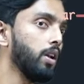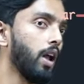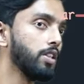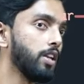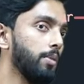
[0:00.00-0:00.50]
to the
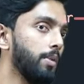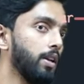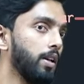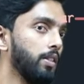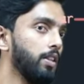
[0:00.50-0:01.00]
last
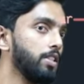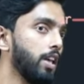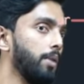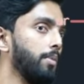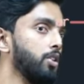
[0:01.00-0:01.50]
element.
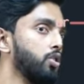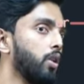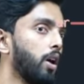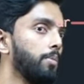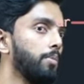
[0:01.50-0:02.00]
This element
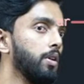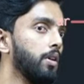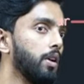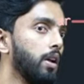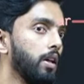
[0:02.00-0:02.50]
should come
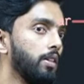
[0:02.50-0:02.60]
here.